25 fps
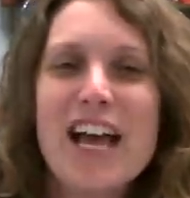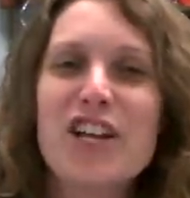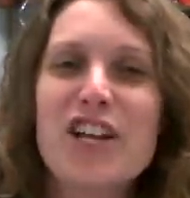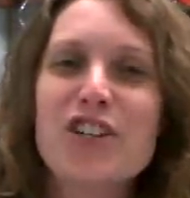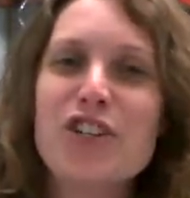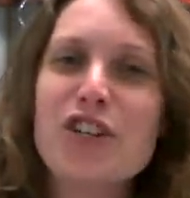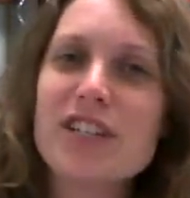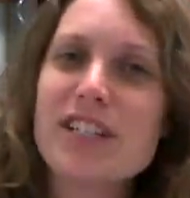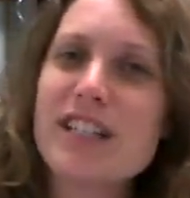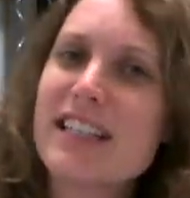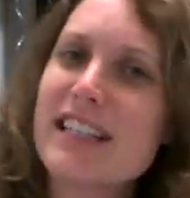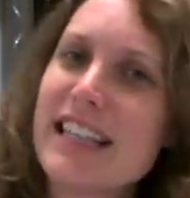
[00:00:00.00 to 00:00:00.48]

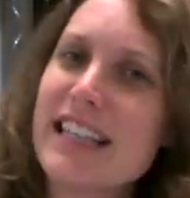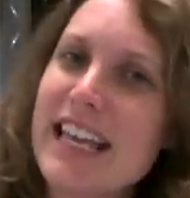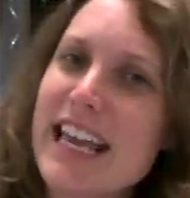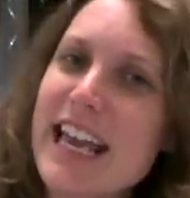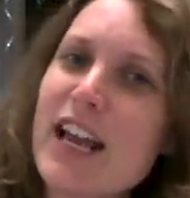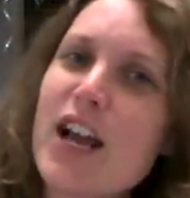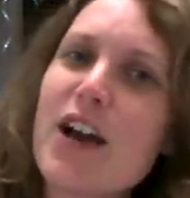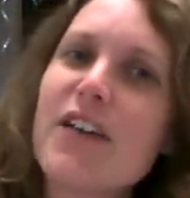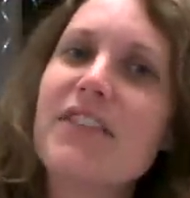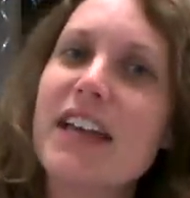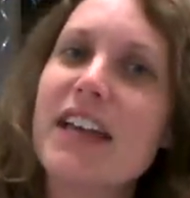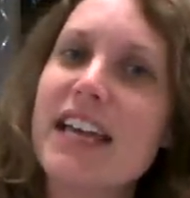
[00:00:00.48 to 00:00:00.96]
Just
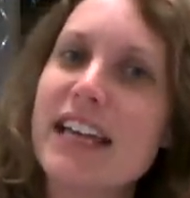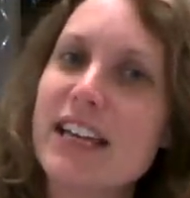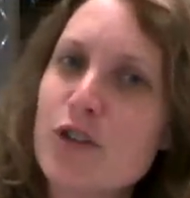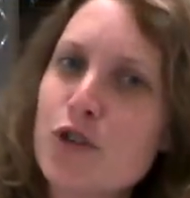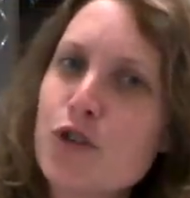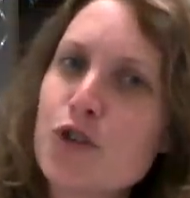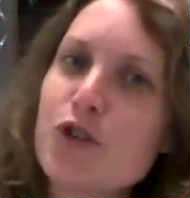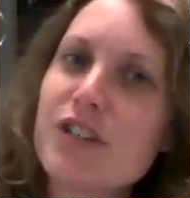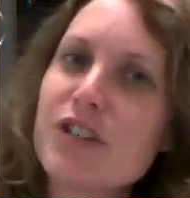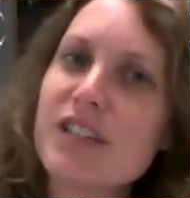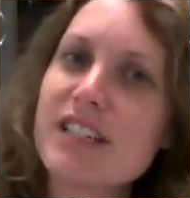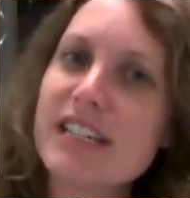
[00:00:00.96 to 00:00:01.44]
think of
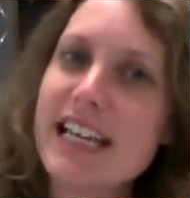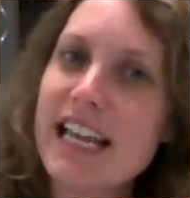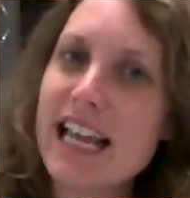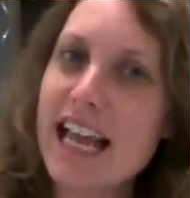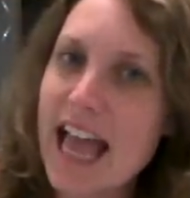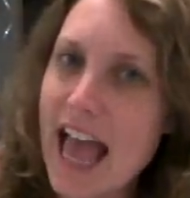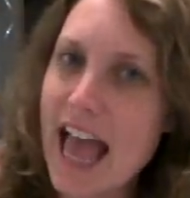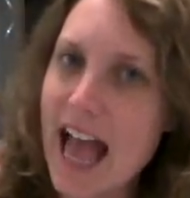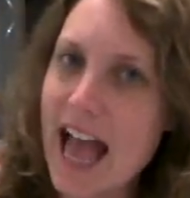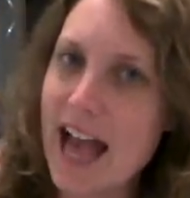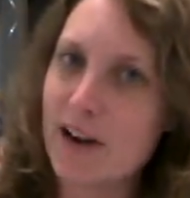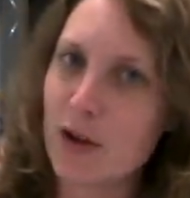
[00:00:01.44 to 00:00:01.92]
interesting
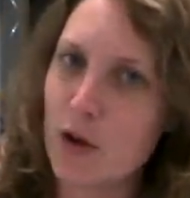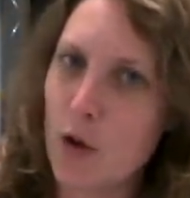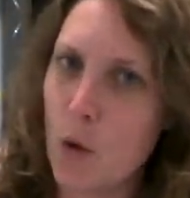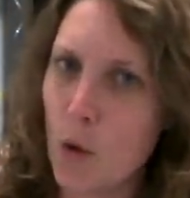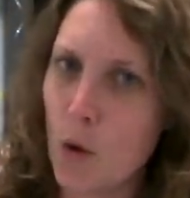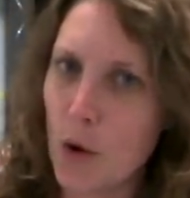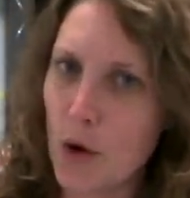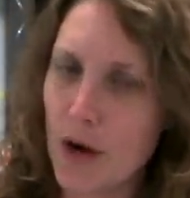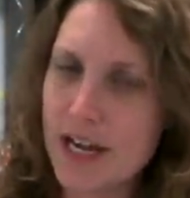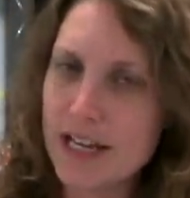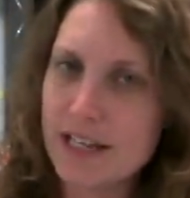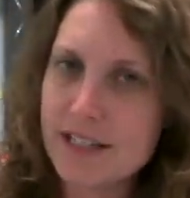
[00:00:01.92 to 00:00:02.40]

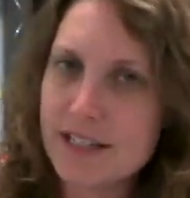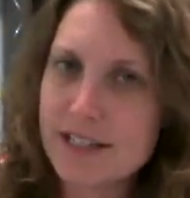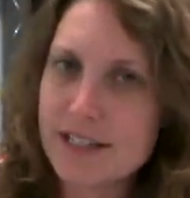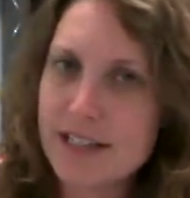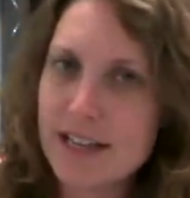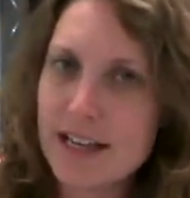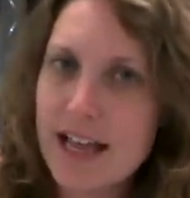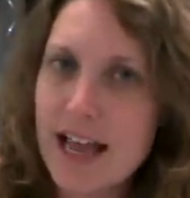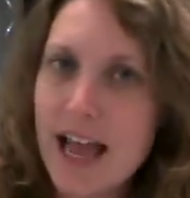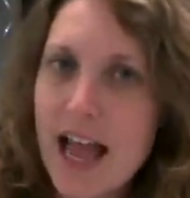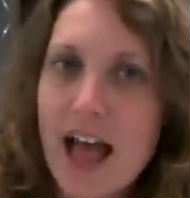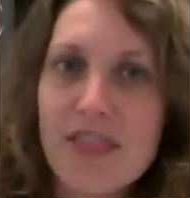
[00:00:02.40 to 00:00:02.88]

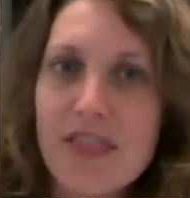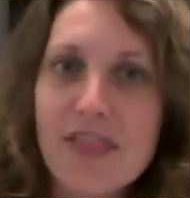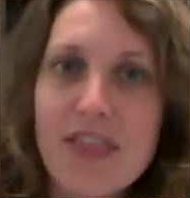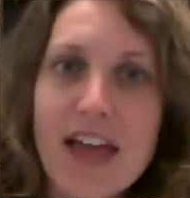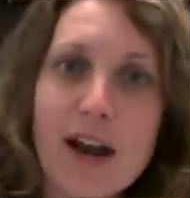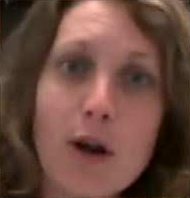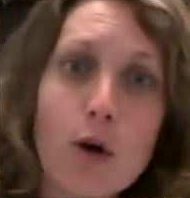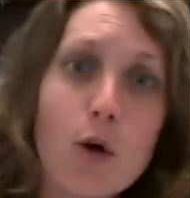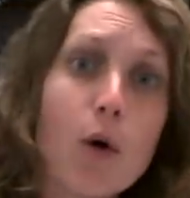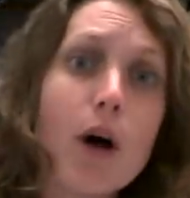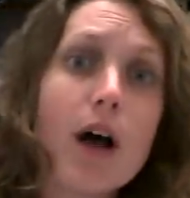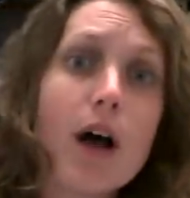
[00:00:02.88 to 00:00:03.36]
categories
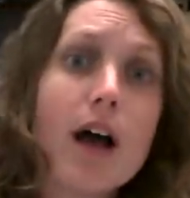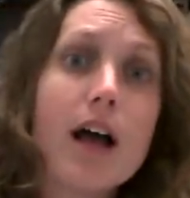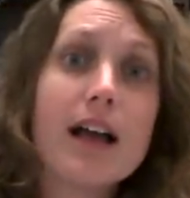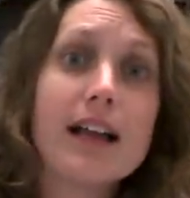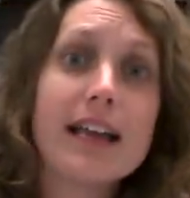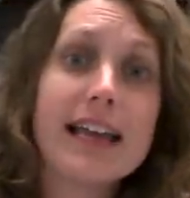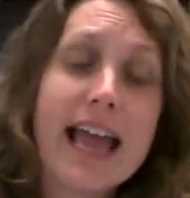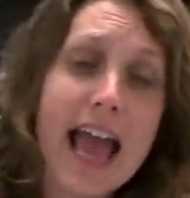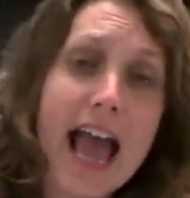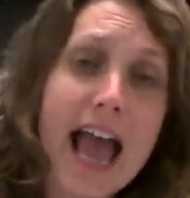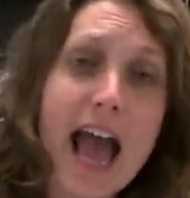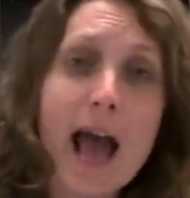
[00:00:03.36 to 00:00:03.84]
that'll
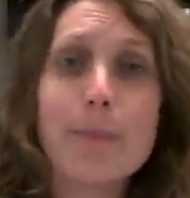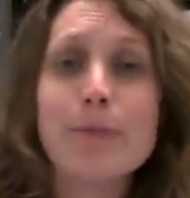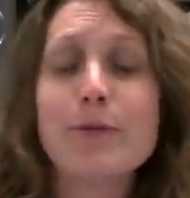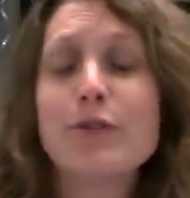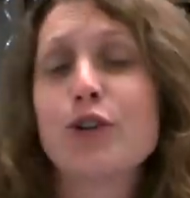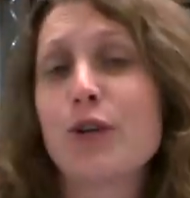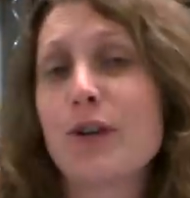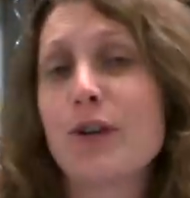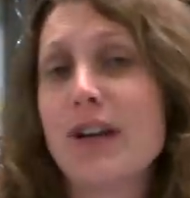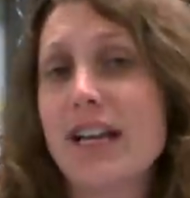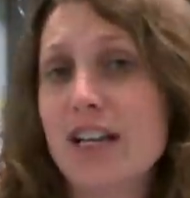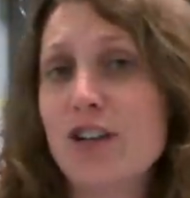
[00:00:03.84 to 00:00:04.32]

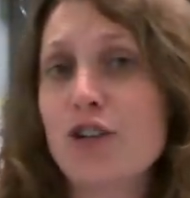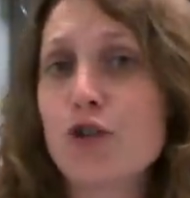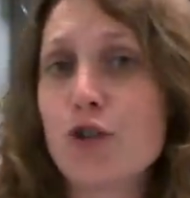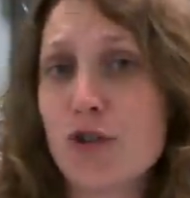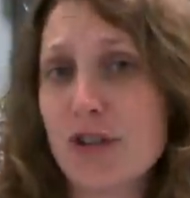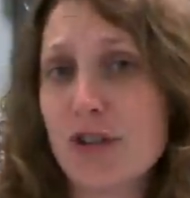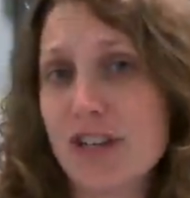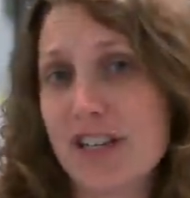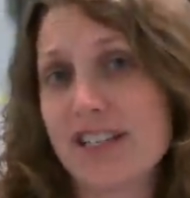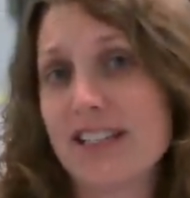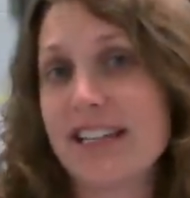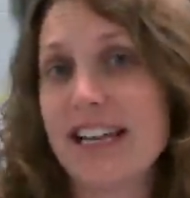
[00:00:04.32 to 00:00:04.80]
capture
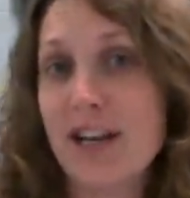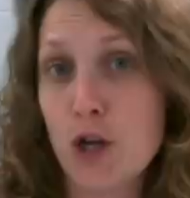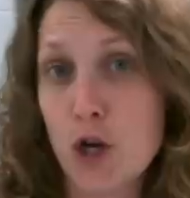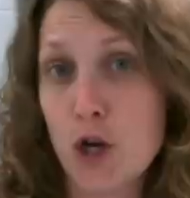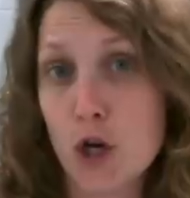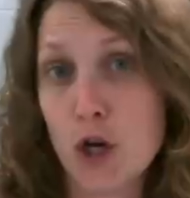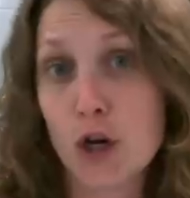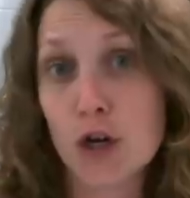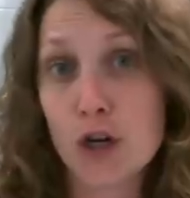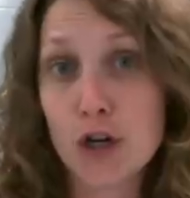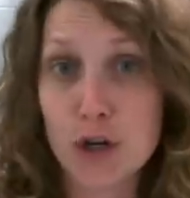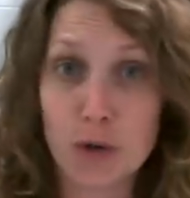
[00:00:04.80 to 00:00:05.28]
interest and
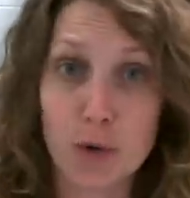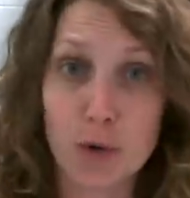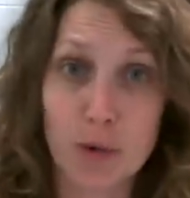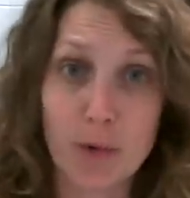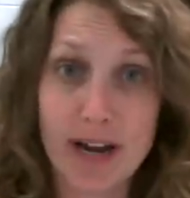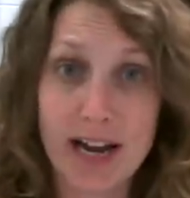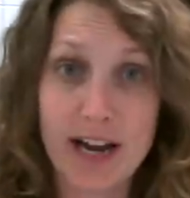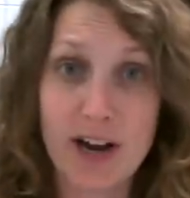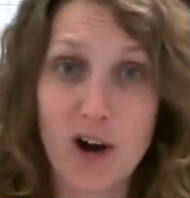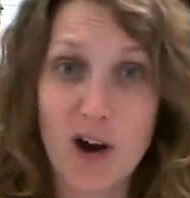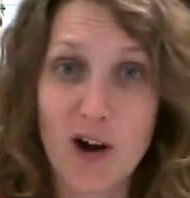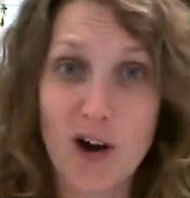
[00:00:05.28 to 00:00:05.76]
hook your
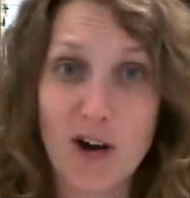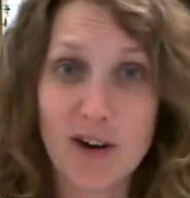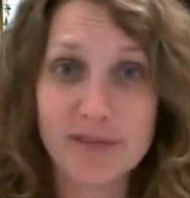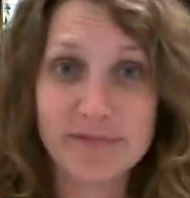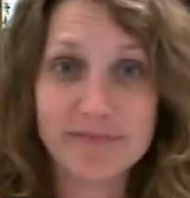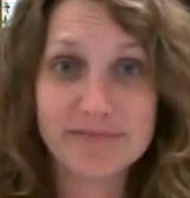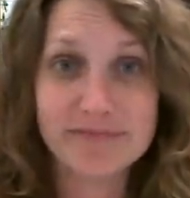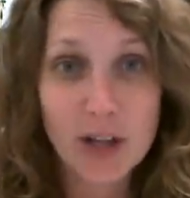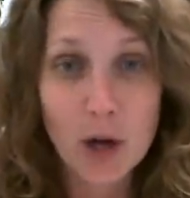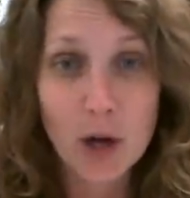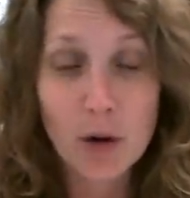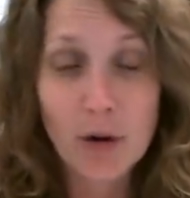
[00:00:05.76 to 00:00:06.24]
reader.
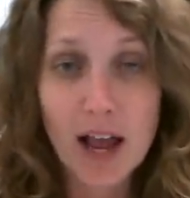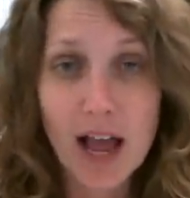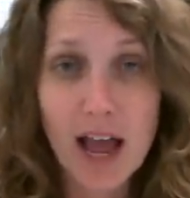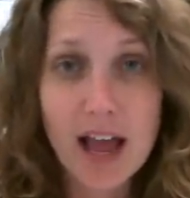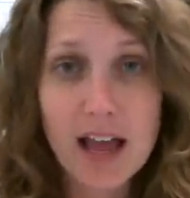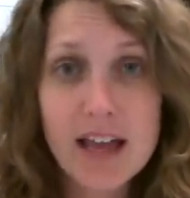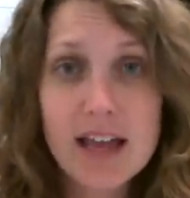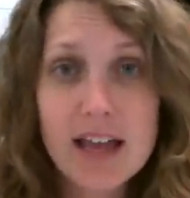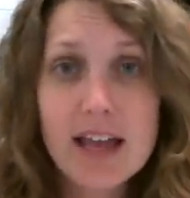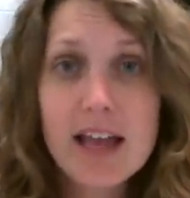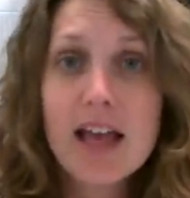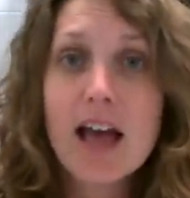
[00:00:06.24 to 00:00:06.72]

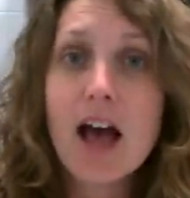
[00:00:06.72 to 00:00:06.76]
Okay.